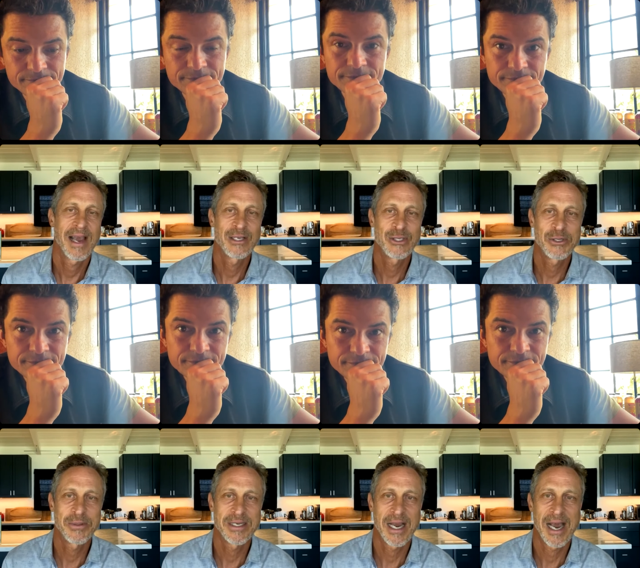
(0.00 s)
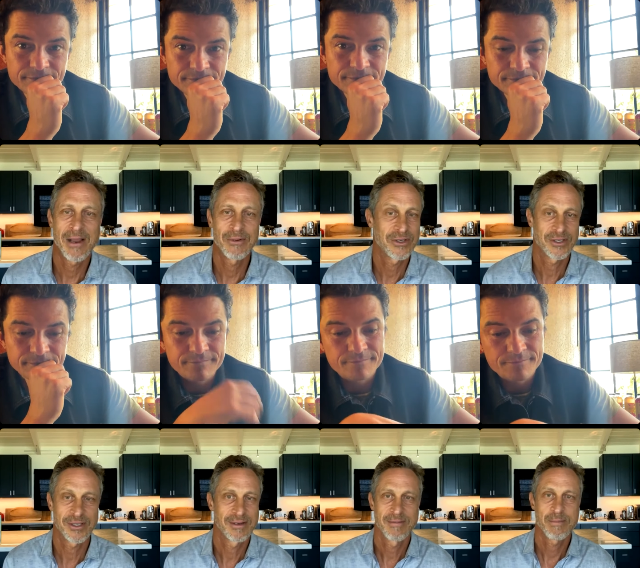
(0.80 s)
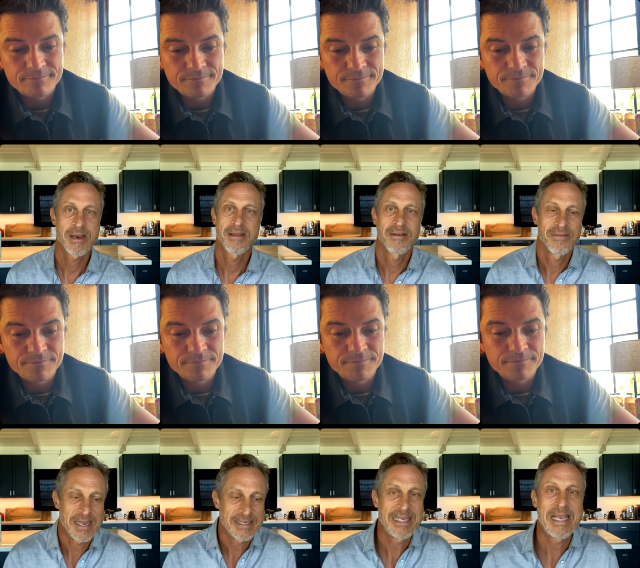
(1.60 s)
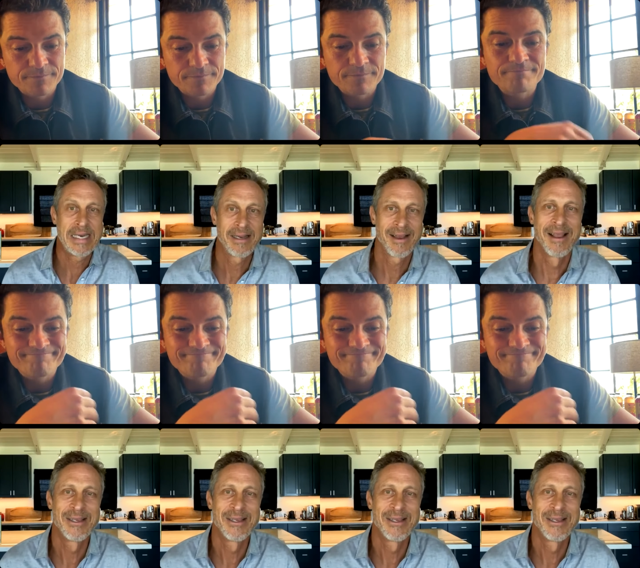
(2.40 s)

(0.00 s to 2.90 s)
Speaker 1: the ICU and die, which is better than a vaccine.